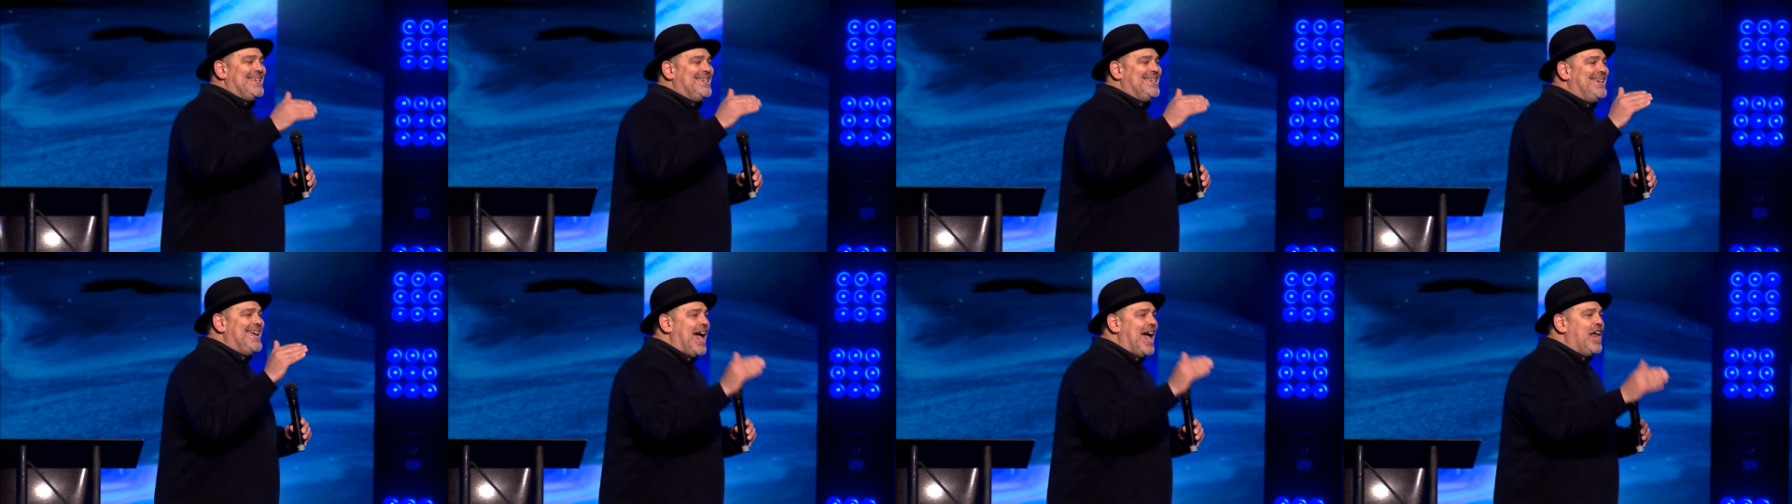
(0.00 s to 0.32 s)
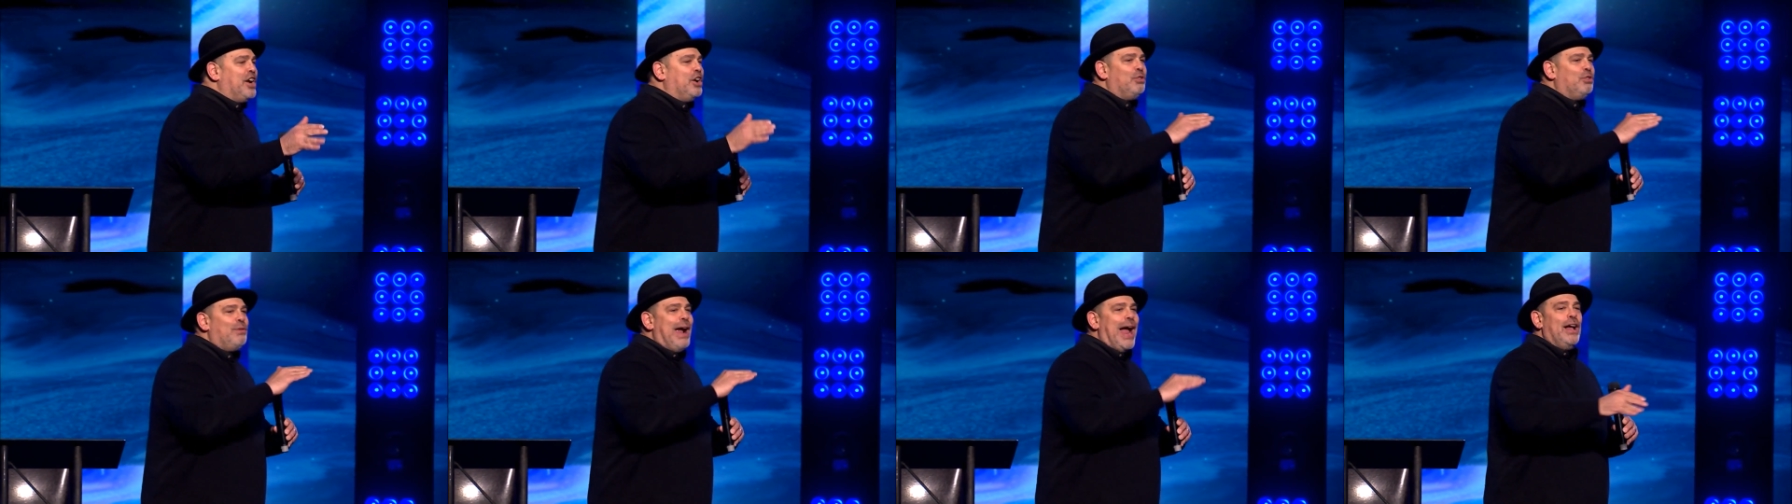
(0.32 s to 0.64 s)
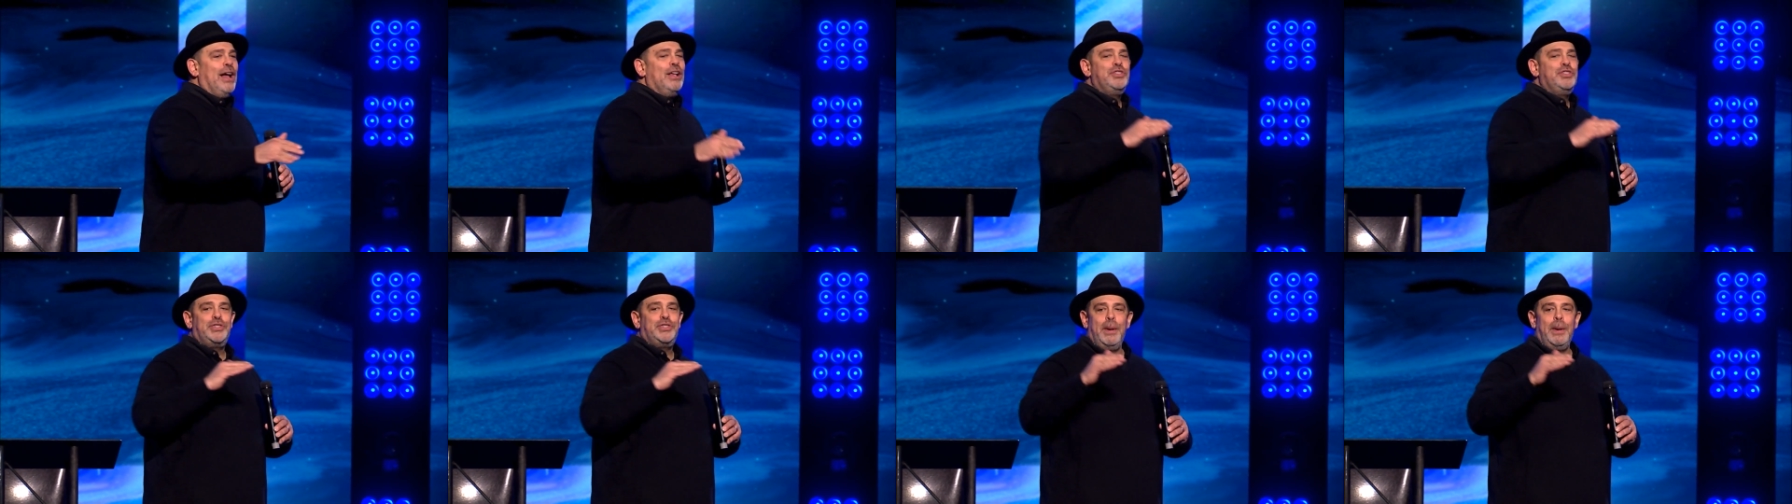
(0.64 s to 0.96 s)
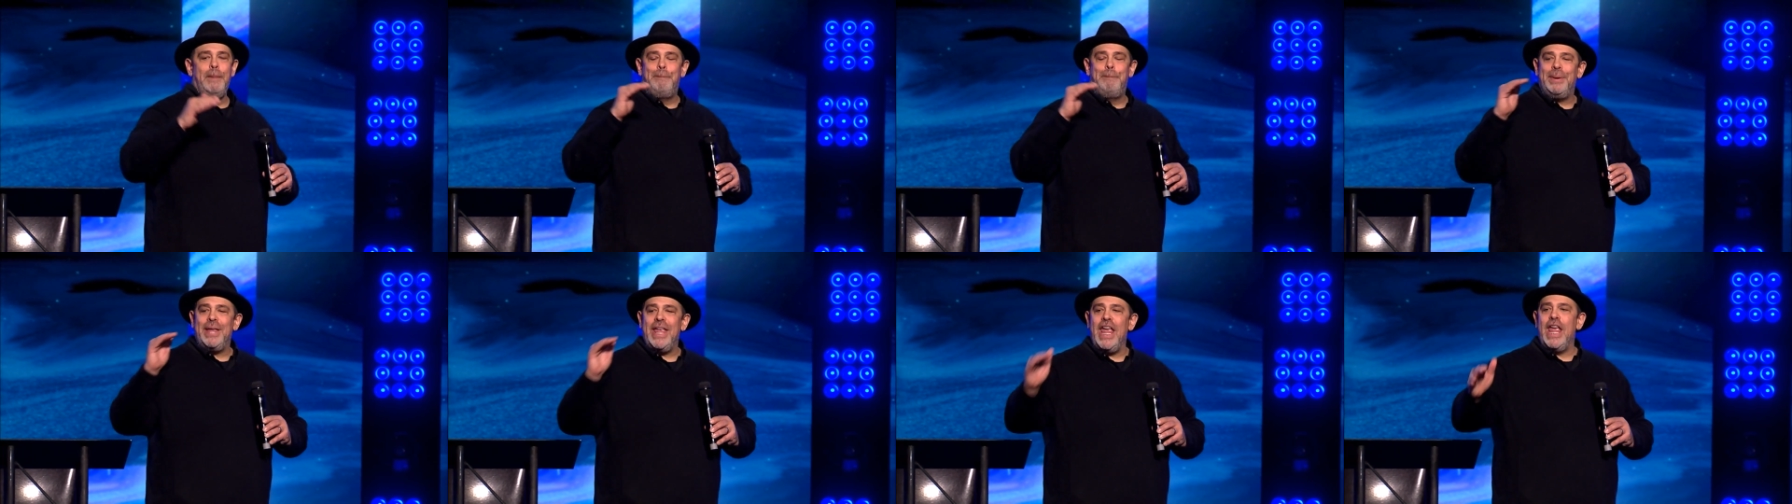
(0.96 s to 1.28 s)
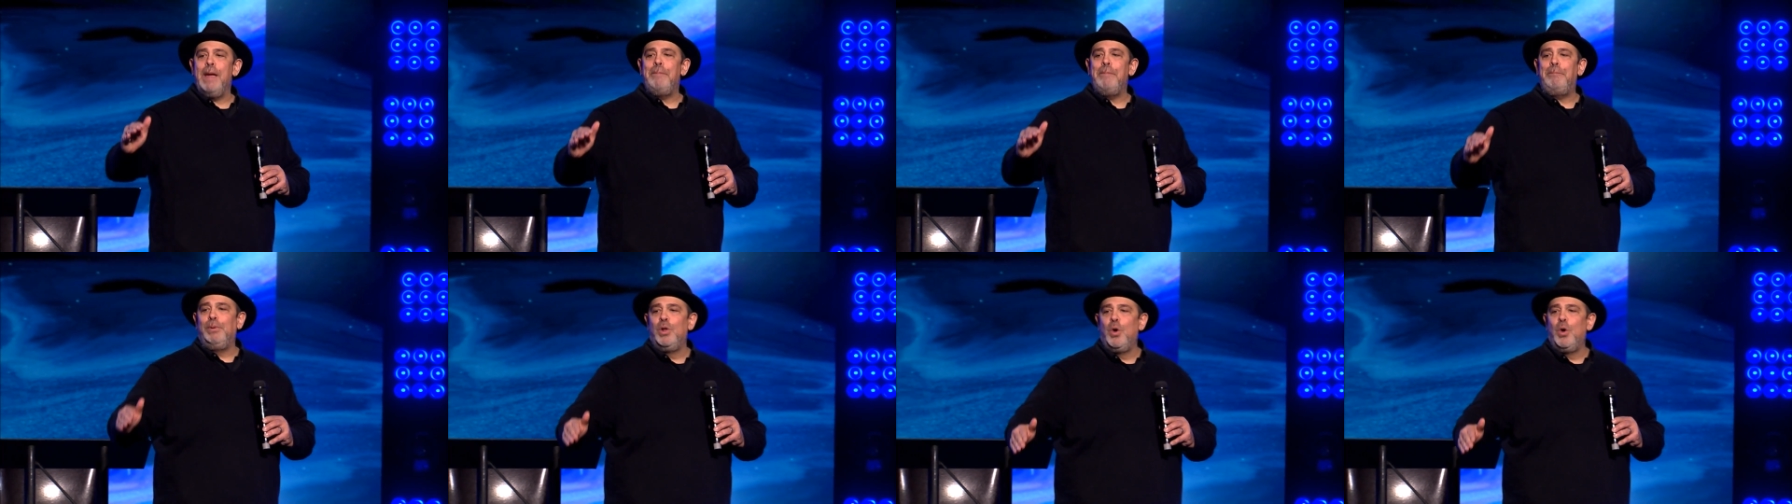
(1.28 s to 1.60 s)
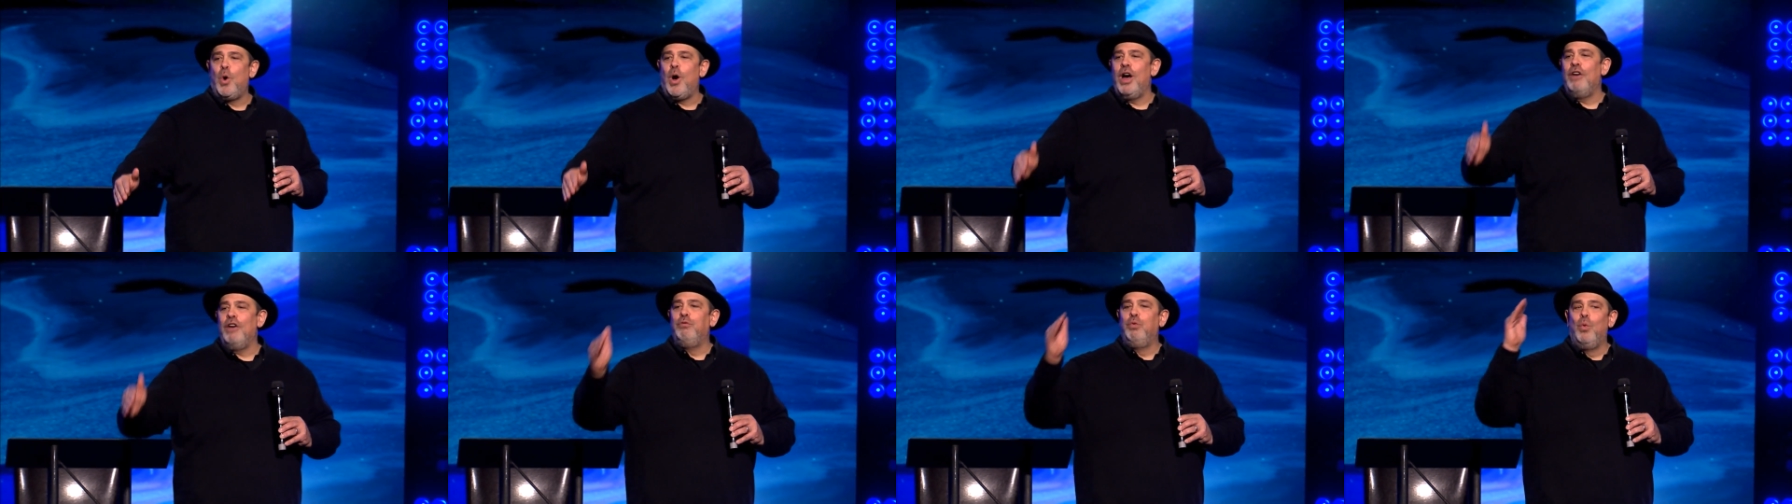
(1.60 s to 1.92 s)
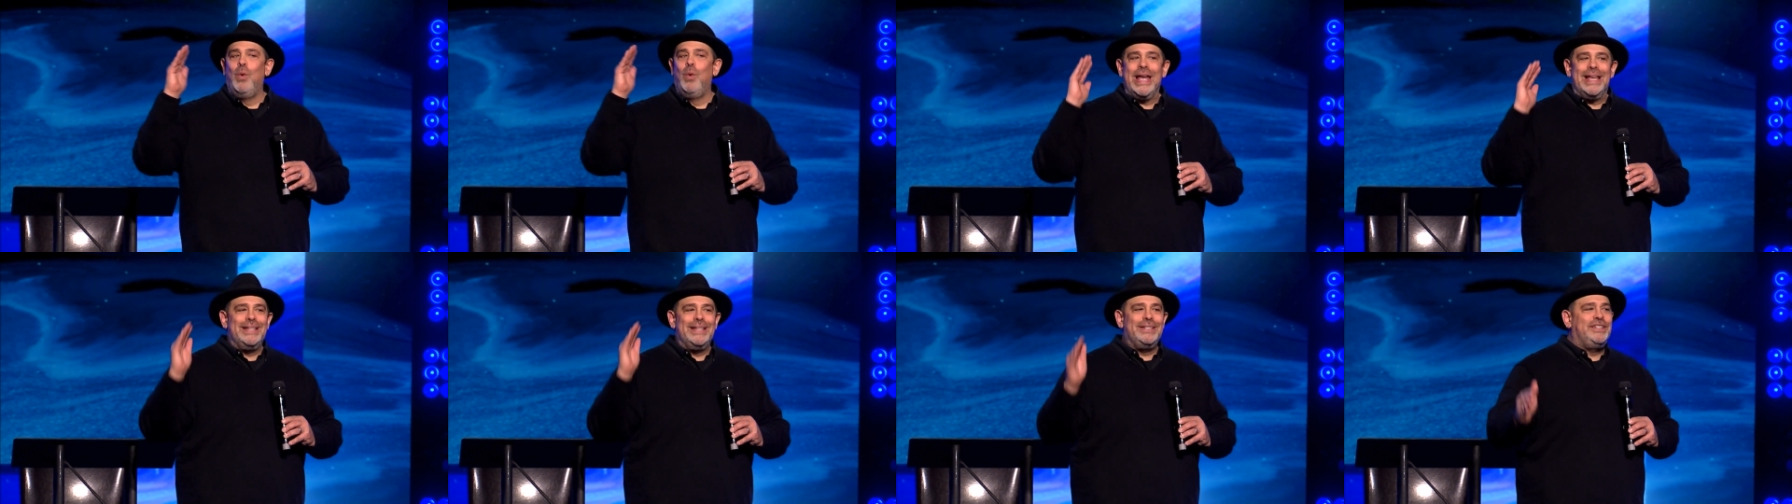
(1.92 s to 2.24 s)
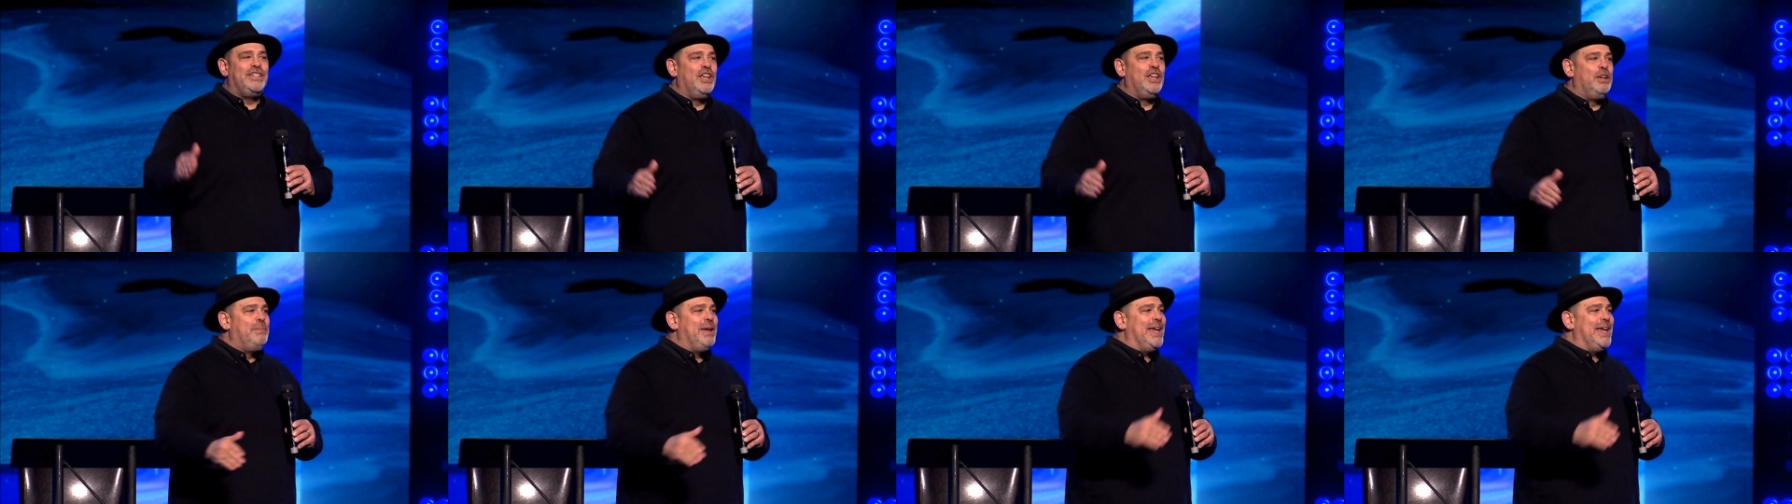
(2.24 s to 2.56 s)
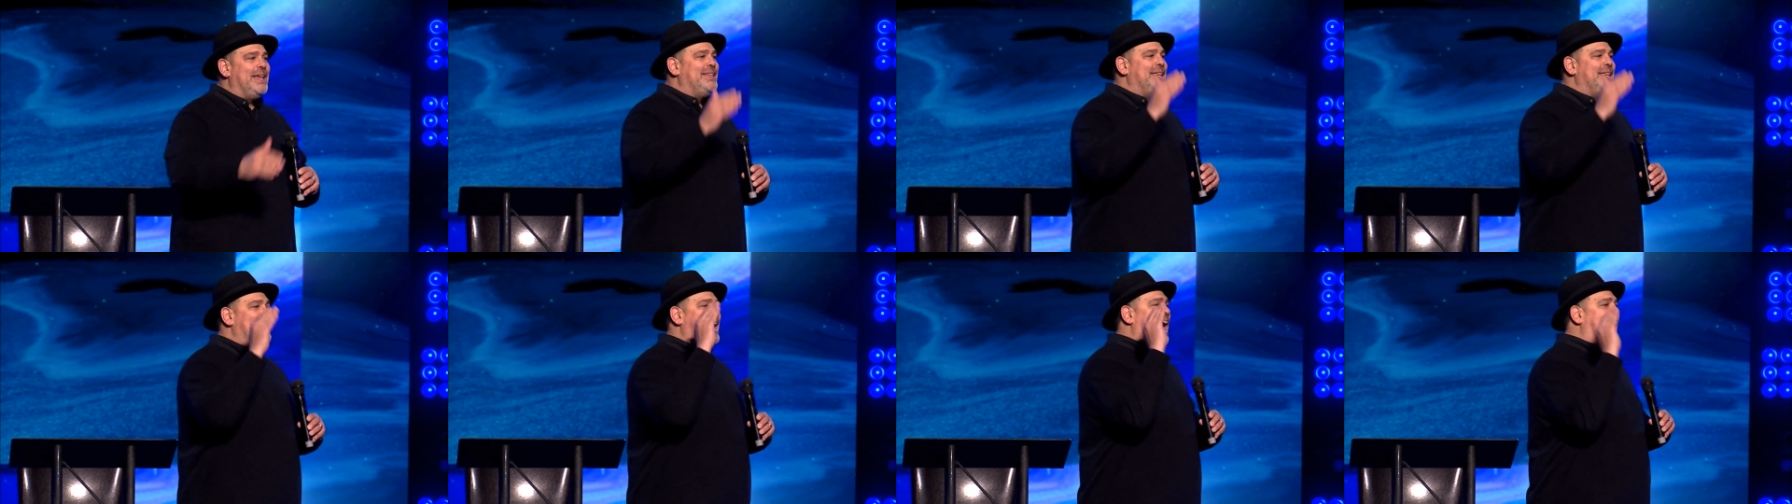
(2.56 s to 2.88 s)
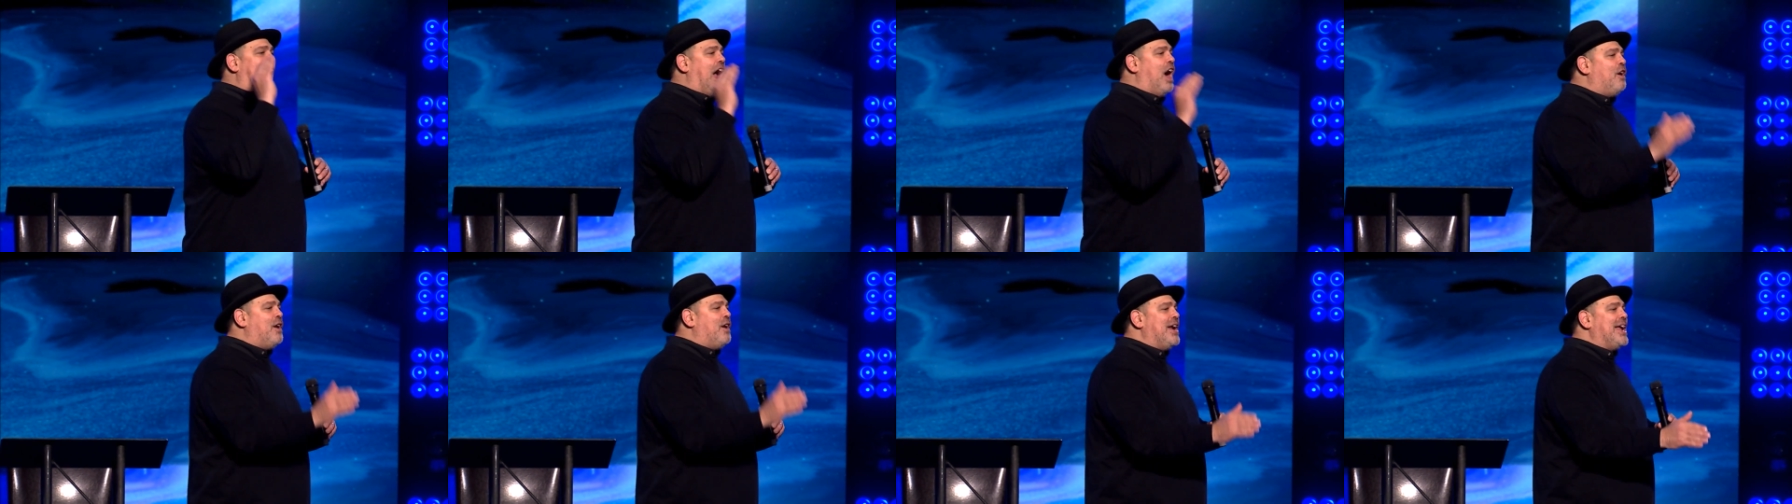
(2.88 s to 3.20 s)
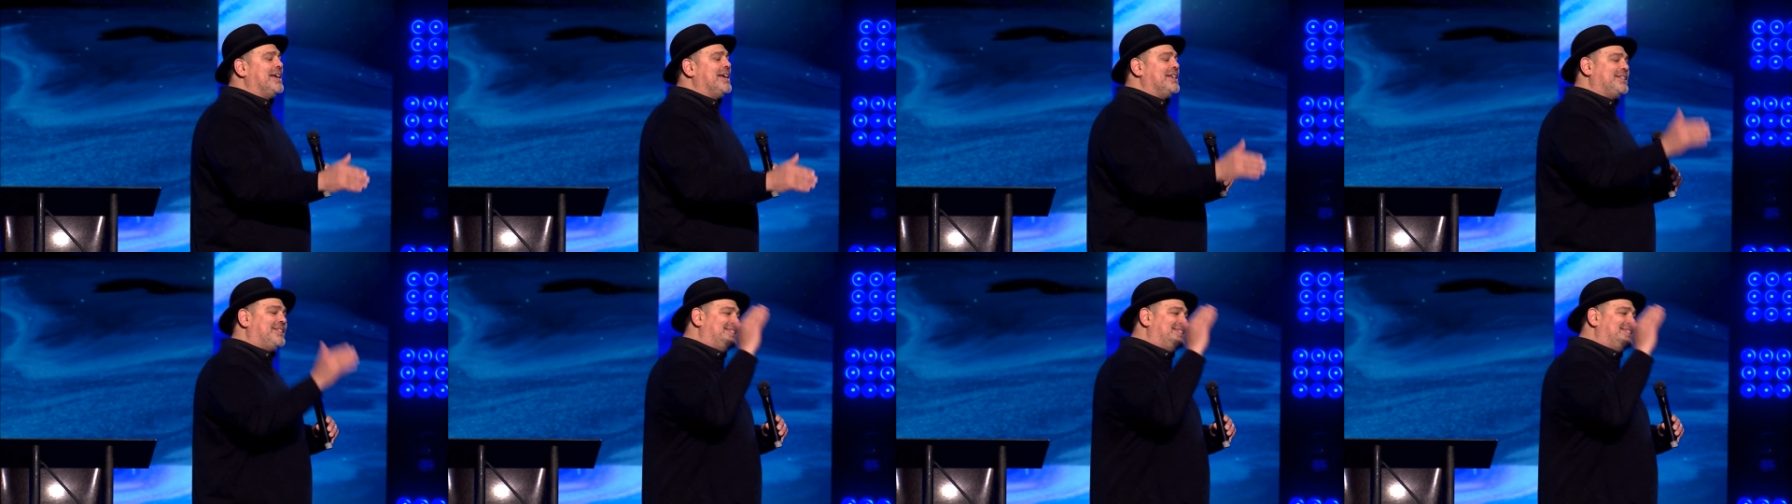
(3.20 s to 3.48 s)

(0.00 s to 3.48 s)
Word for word: Get around some people who have wisdom in the area,